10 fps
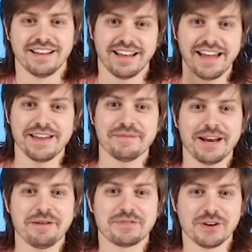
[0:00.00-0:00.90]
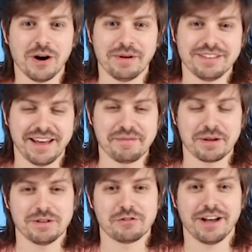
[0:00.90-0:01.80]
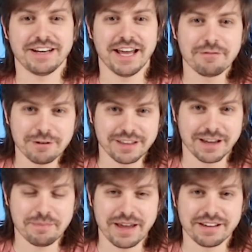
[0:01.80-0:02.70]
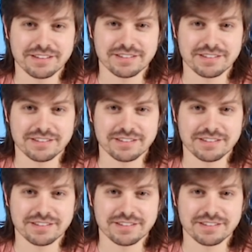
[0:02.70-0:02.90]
Hey, my name's Tom, and today I'm going to be trying everything at Baker's